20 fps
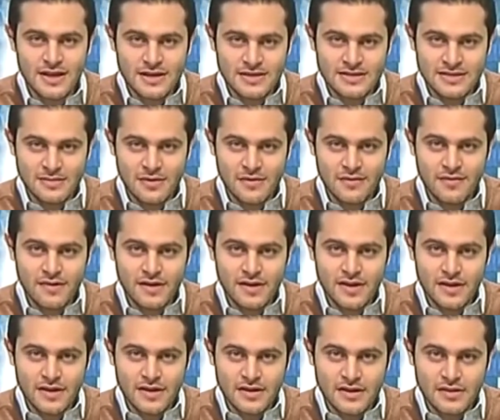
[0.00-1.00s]
some of
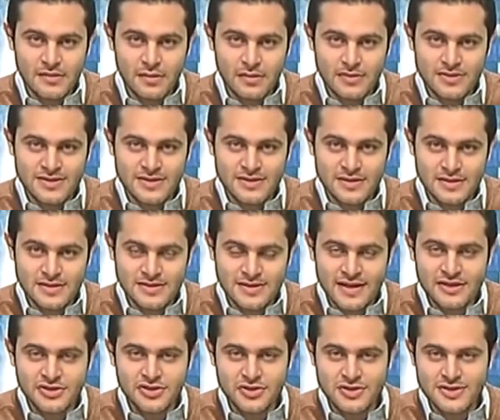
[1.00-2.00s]
the most
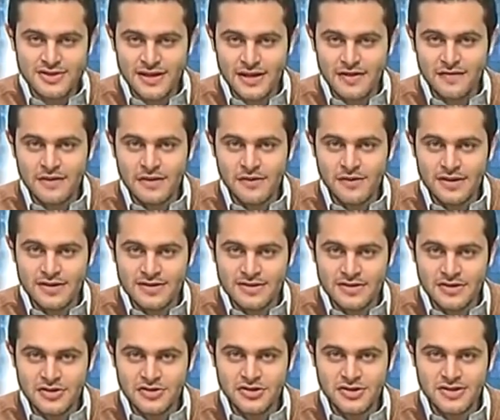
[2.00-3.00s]
dangerous Takfiri
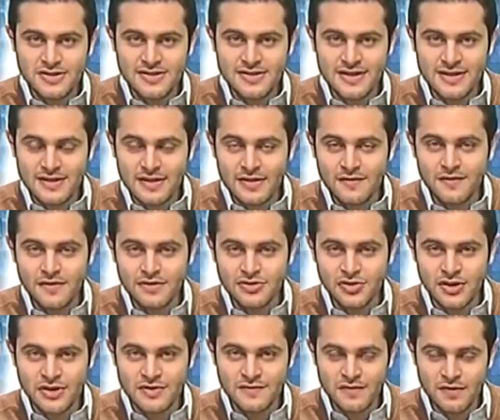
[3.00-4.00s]
insurgents that
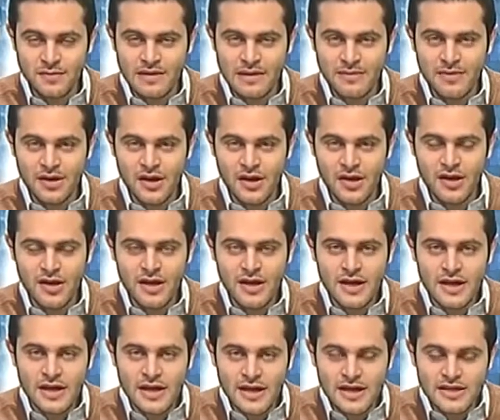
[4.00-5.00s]
infiltrate from Lebanon
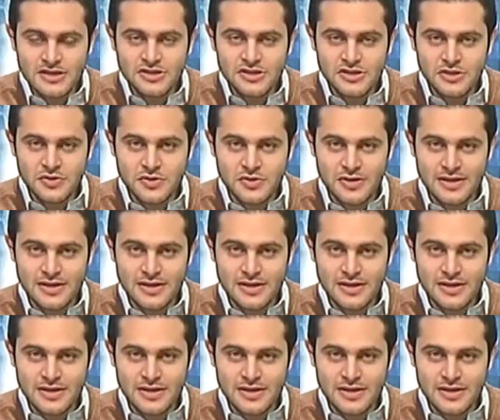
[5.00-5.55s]
into